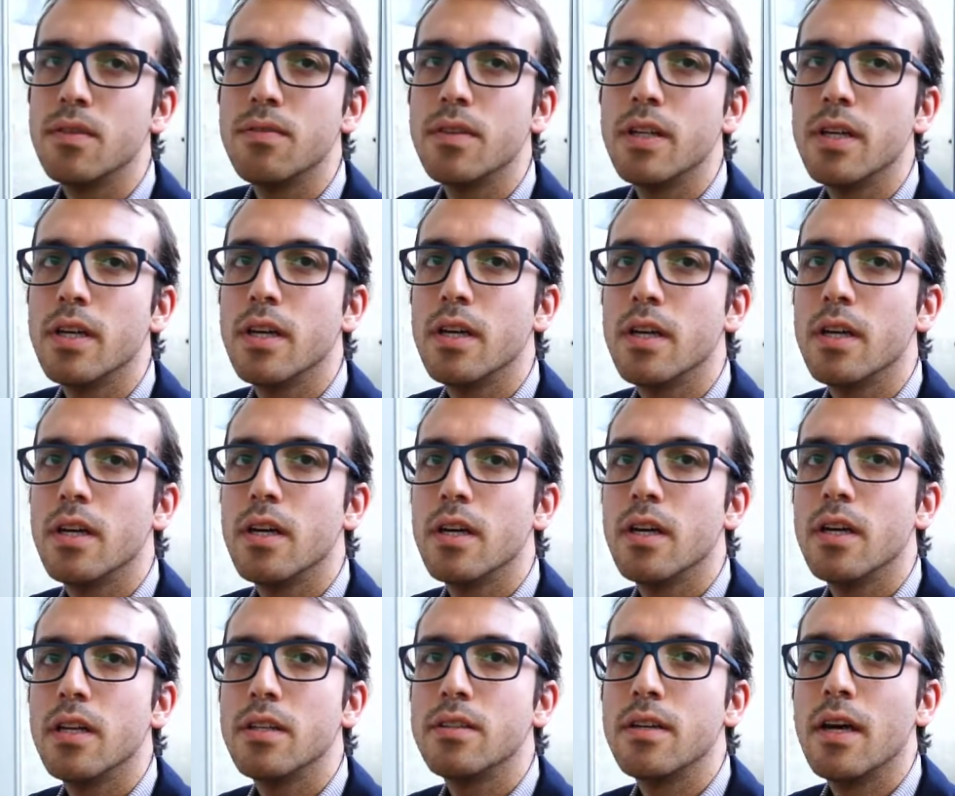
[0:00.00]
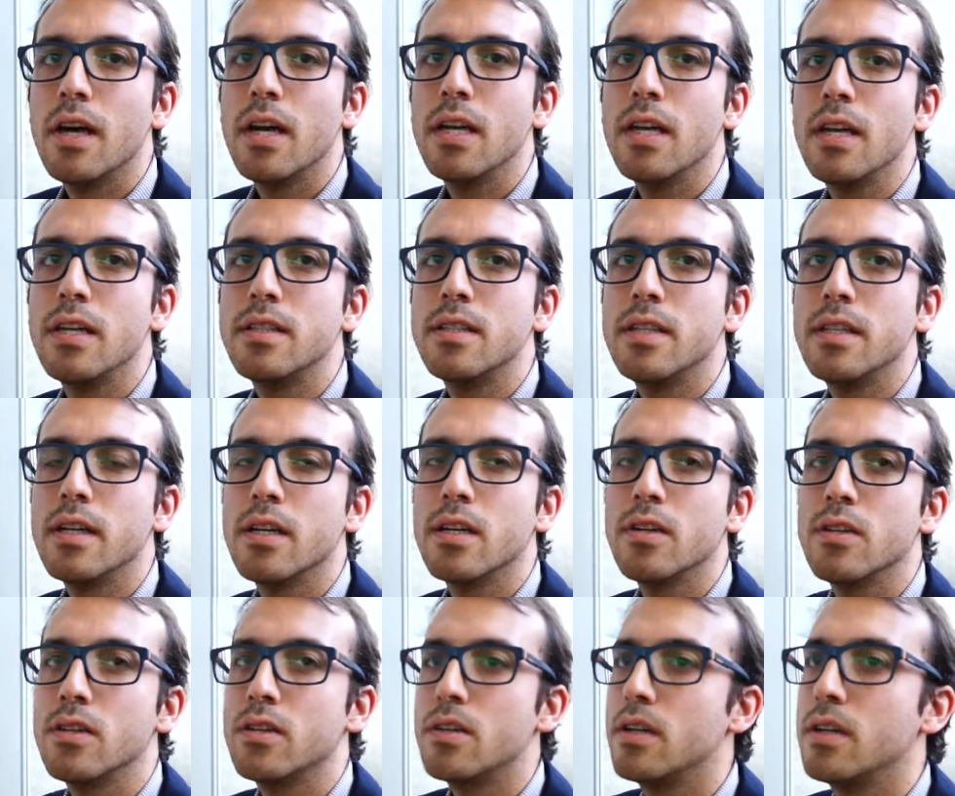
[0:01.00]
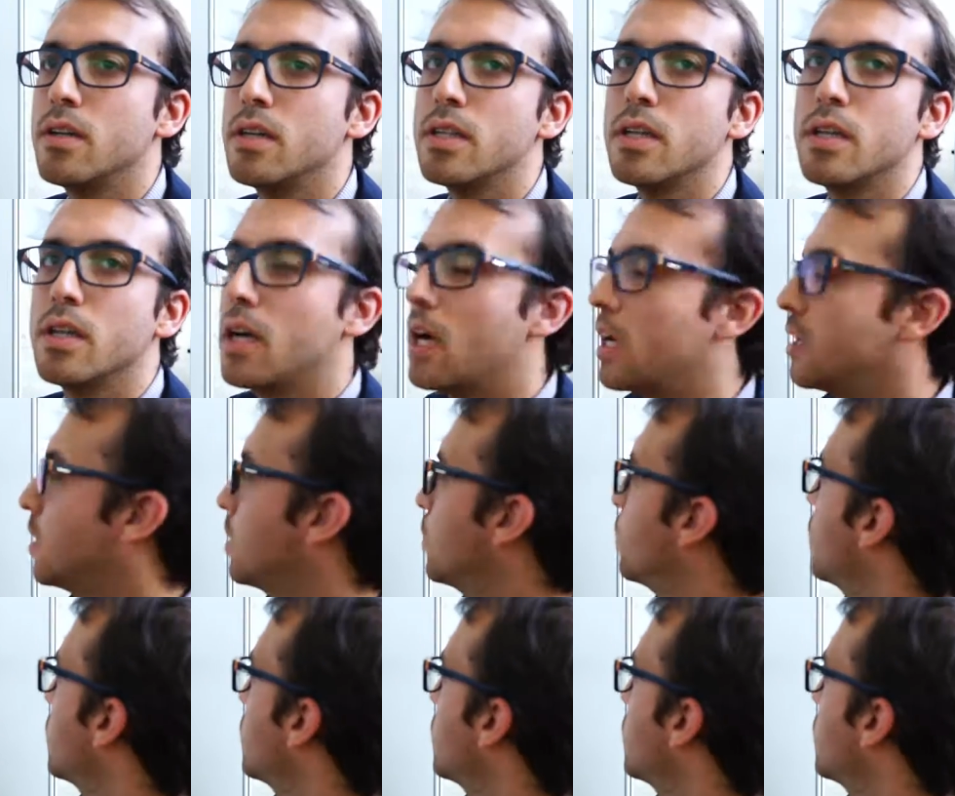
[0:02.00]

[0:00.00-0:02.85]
of the child SDN controller at the